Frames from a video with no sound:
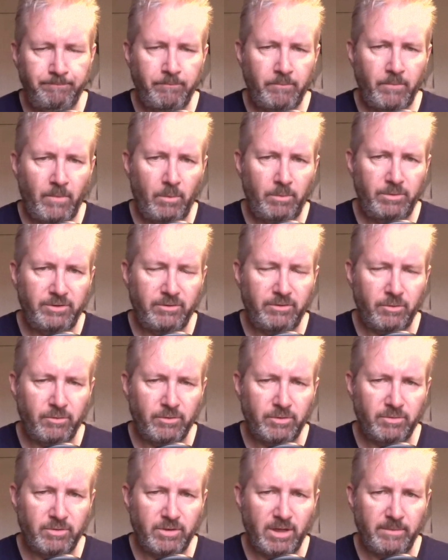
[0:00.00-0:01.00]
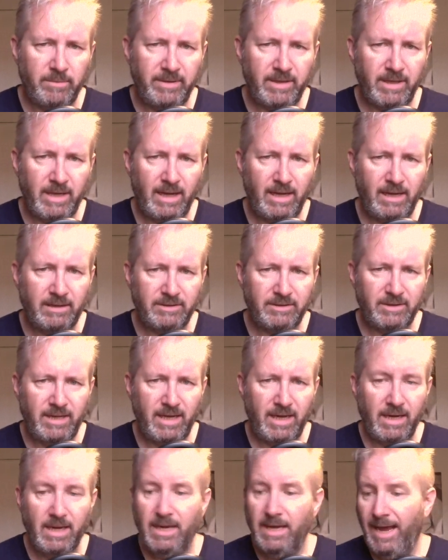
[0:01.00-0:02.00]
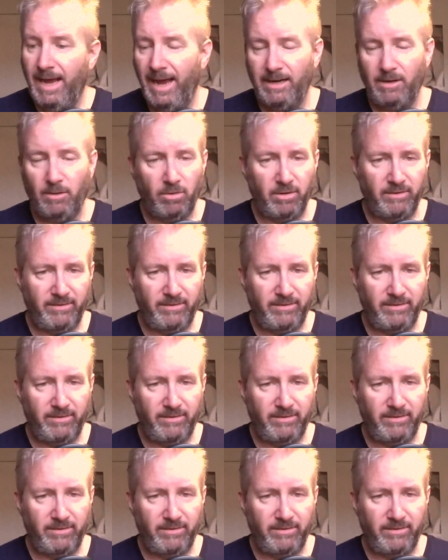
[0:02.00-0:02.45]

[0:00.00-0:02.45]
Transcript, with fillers: which of course was going to be the last thing and all